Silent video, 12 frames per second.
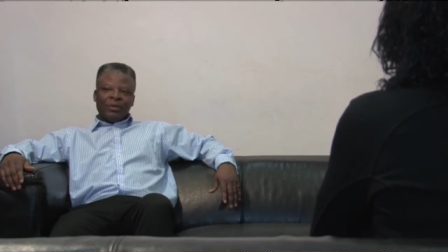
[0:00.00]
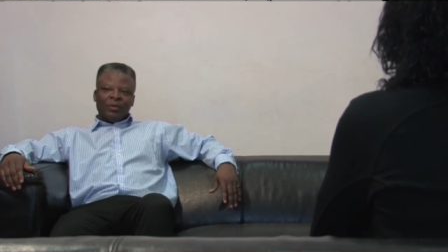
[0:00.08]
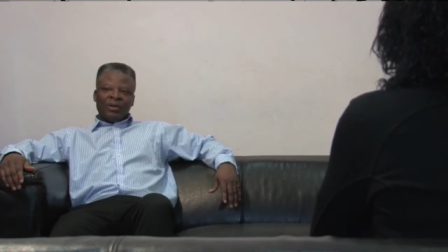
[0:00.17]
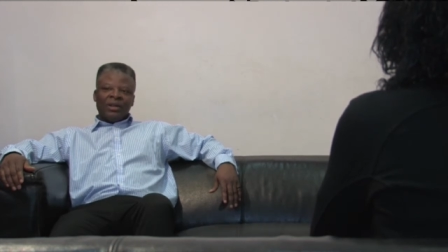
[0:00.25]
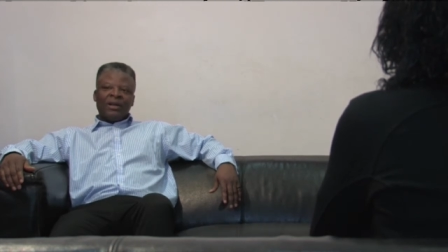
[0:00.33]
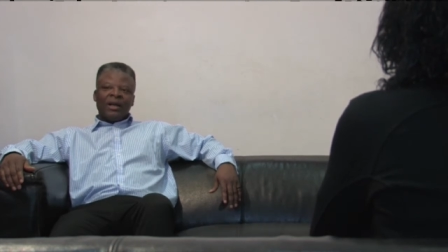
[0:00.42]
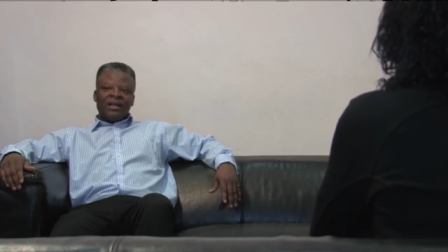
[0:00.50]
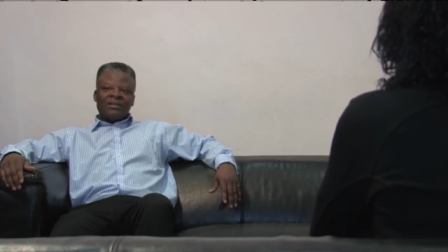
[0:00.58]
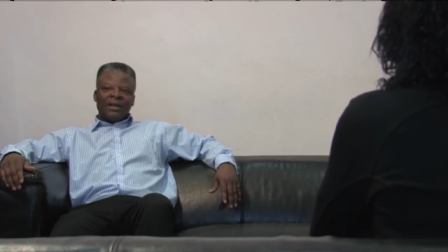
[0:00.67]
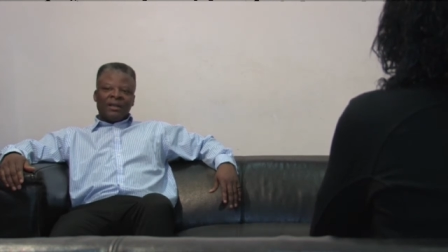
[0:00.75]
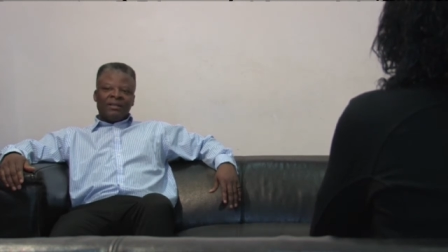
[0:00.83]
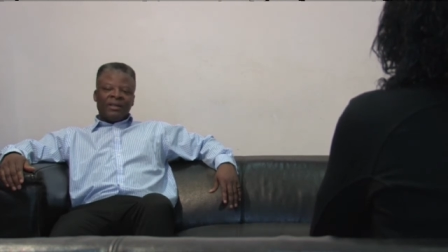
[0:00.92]
realize
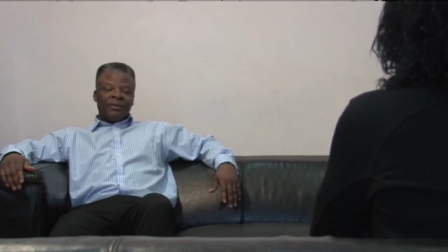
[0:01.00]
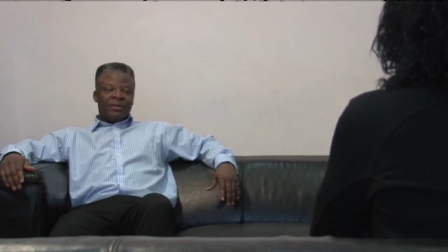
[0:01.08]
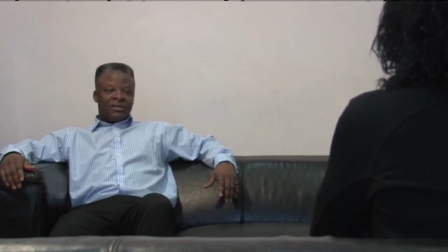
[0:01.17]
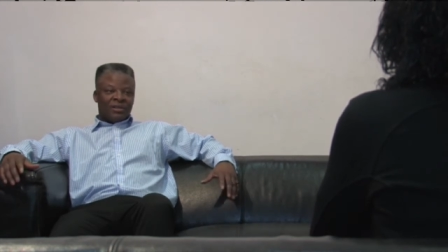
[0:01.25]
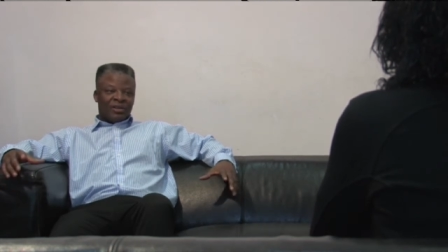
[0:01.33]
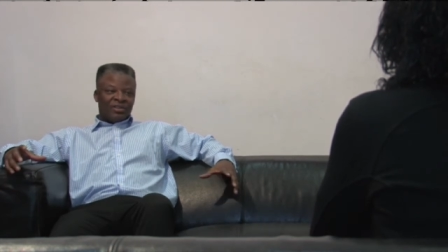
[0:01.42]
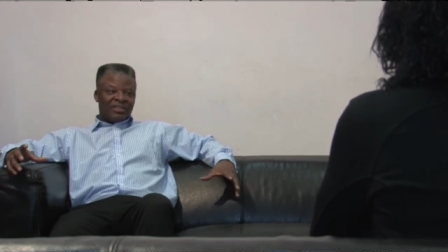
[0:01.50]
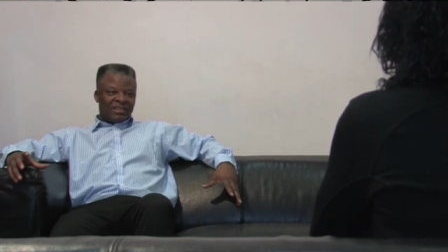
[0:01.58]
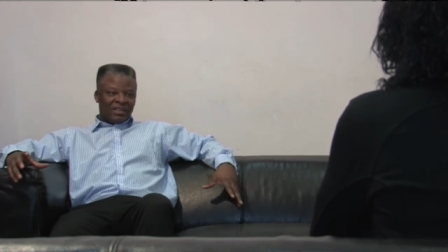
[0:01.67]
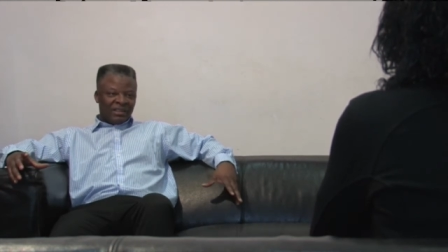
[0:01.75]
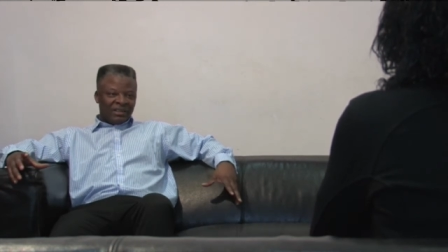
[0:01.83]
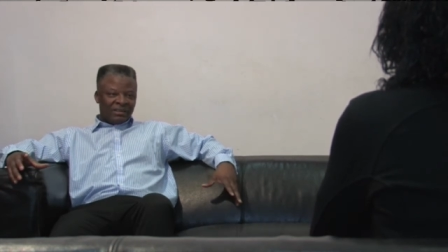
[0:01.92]
that there is the
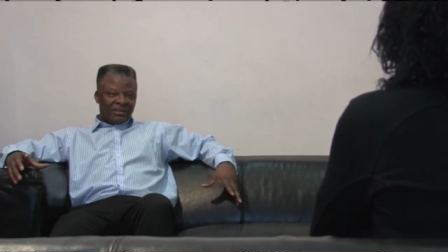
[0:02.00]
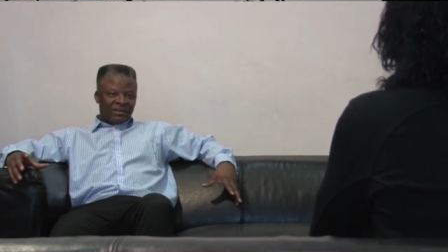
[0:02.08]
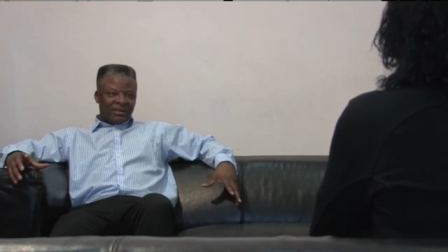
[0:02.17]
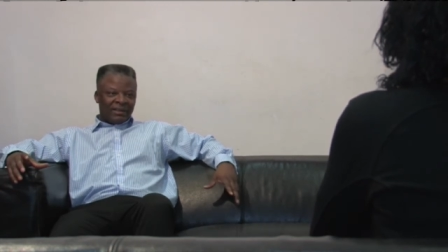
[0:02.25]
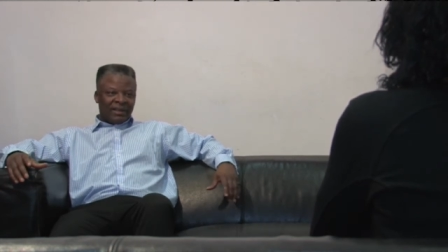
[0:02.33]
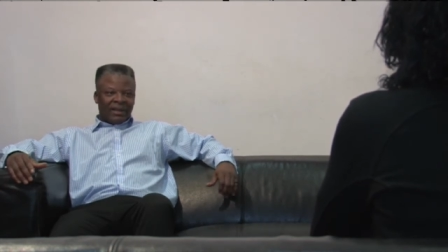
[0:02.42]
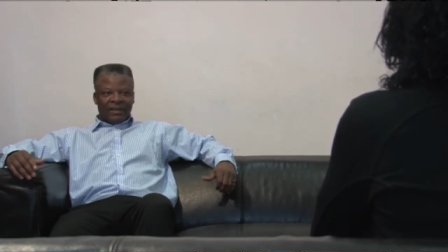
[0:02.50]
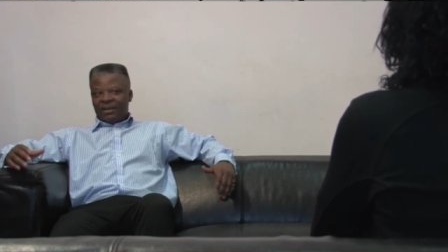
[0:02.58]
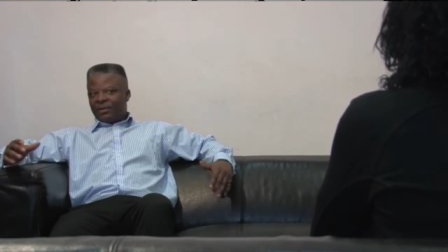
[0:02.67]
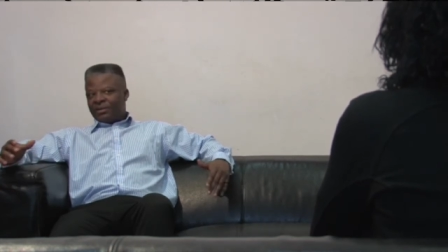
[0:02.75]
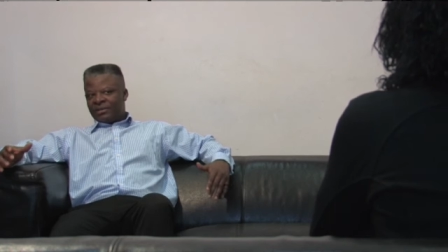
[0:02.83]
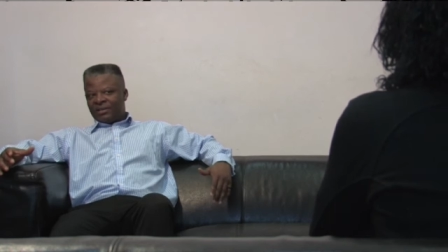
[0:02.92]
unseen and
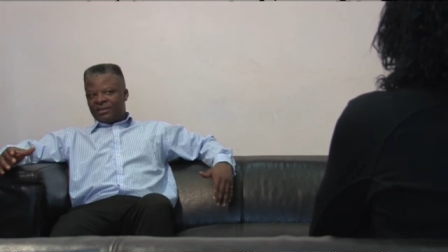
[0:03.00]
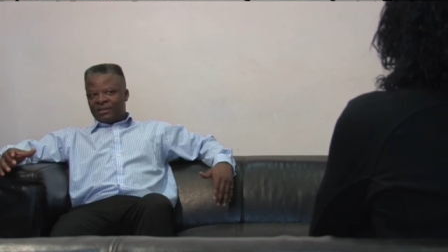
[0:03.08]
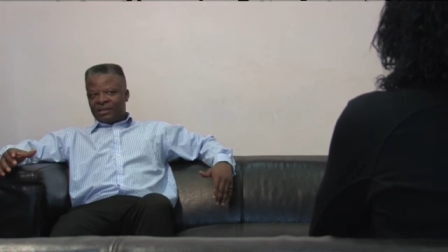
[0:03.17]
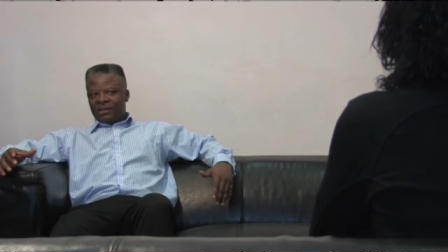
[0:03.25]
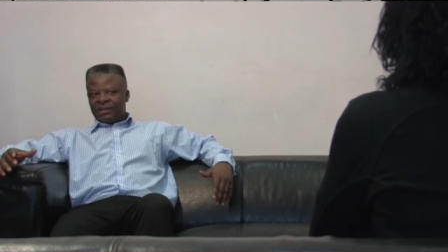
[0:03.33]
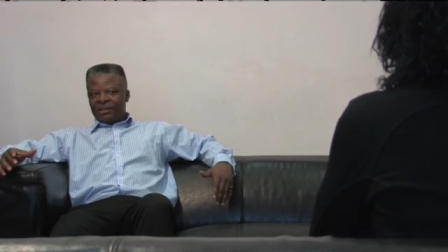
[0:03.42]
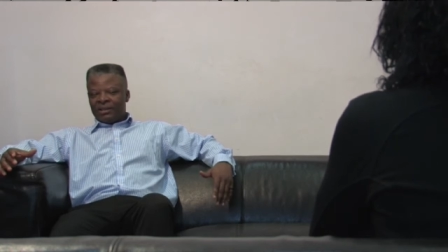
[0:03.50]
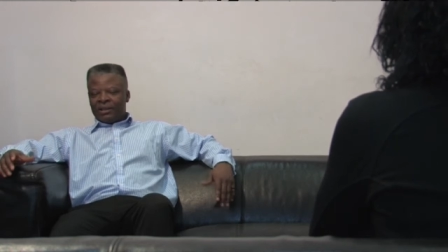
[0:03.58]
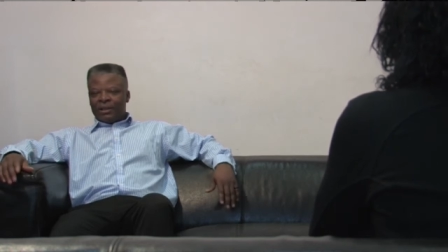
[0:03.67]
there is the seen.